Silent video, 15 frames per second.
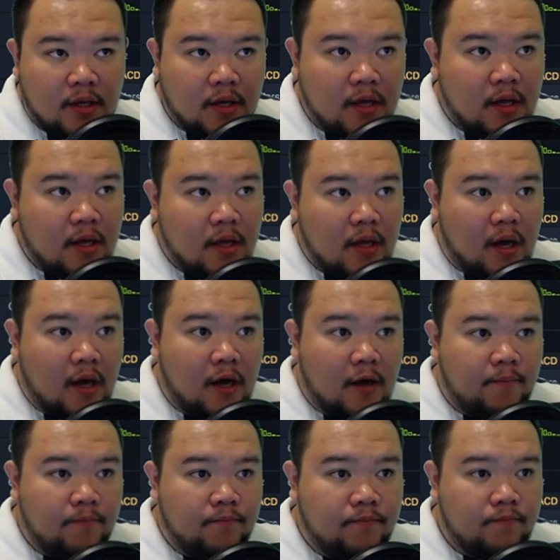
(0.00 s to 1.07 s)
really,
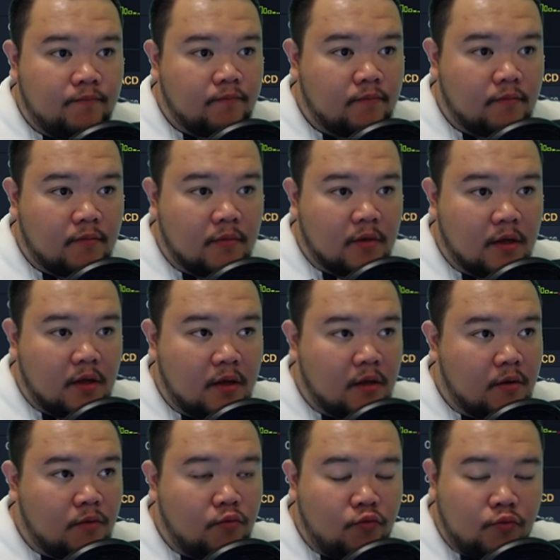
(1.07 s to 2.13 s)
um,
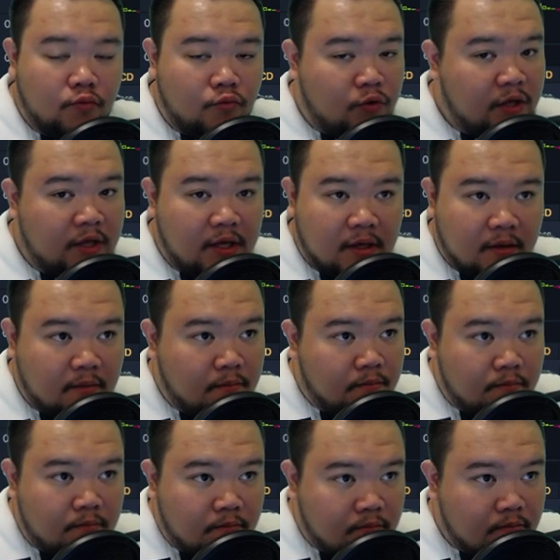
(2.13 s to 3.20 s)

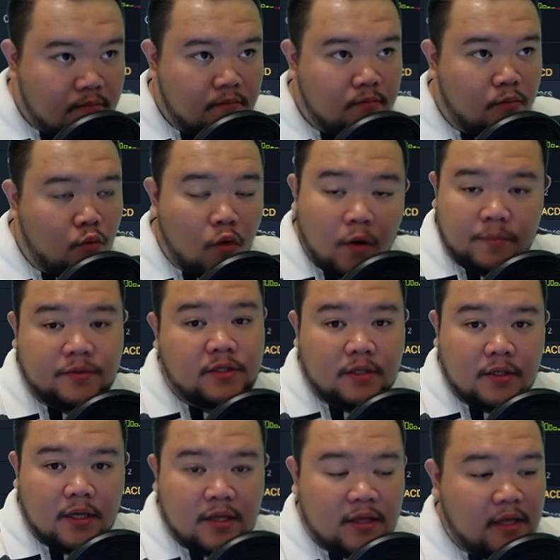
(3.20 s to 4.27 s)
really
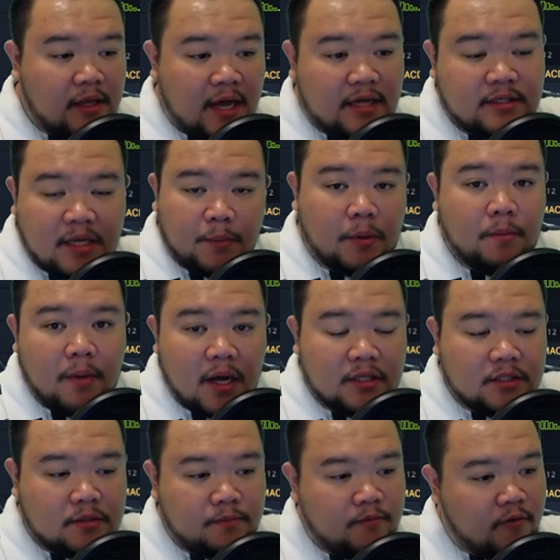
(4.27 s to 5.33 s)
whooped in the last
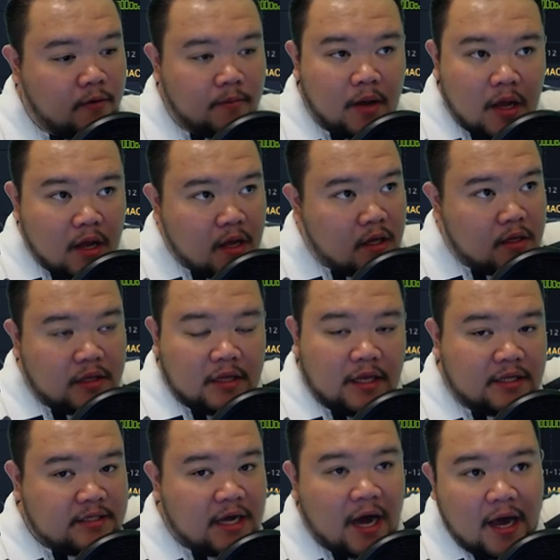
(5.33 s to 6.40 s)
couple months from
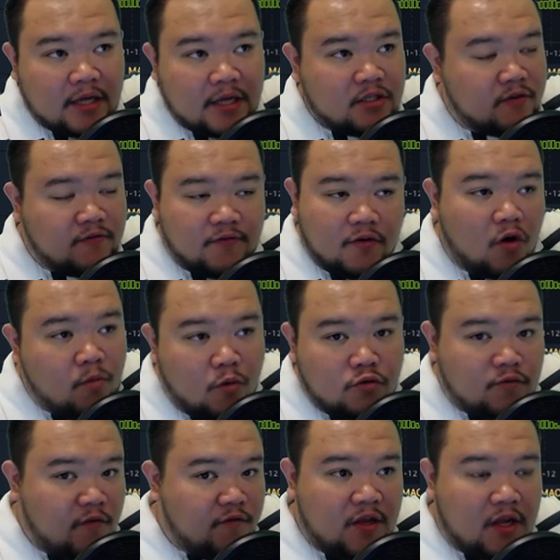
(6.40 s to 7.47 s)
its highs of
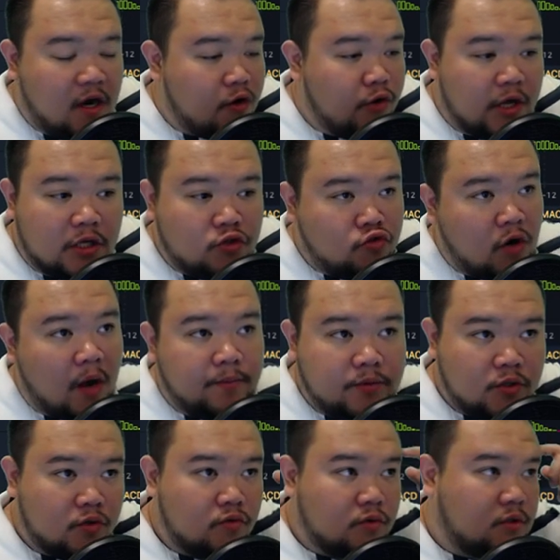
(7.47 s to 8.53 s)
almost 1500 it
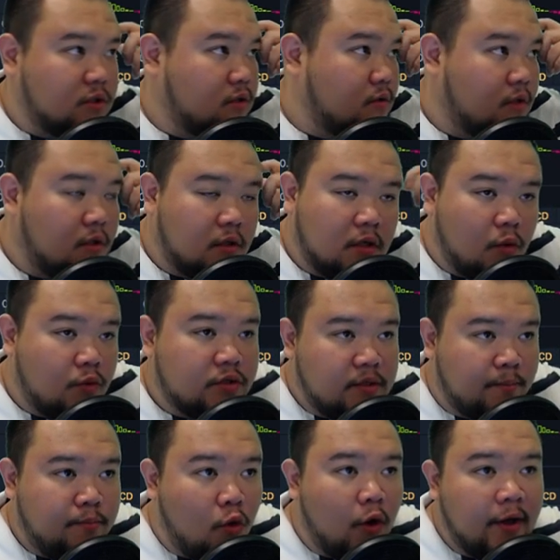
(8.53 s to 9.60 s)
dropped to
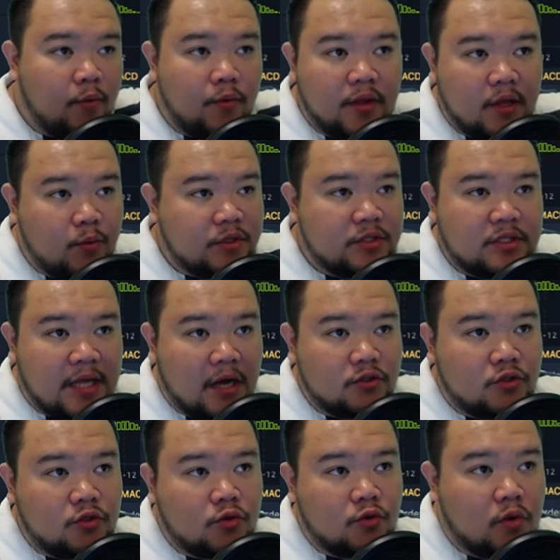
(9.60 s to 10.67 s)
there was a point when it
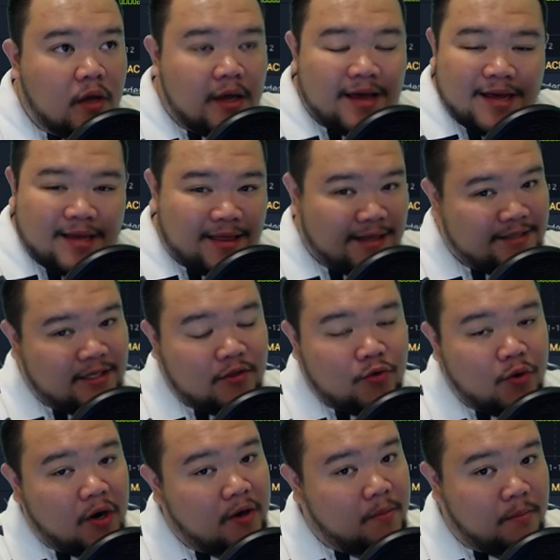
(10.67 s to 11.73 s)
was down to
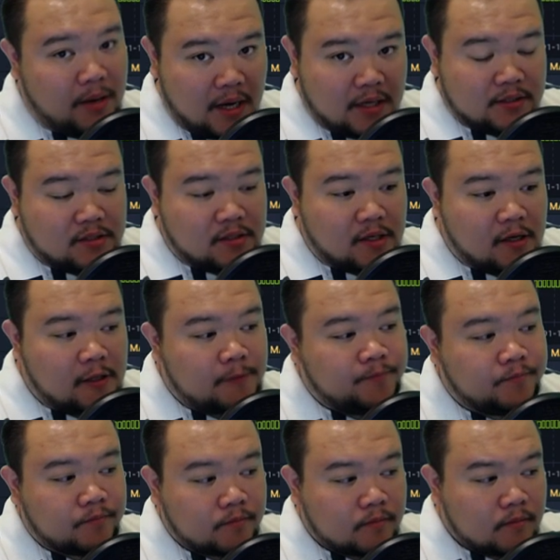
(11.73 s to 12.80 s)
less than 300 bucks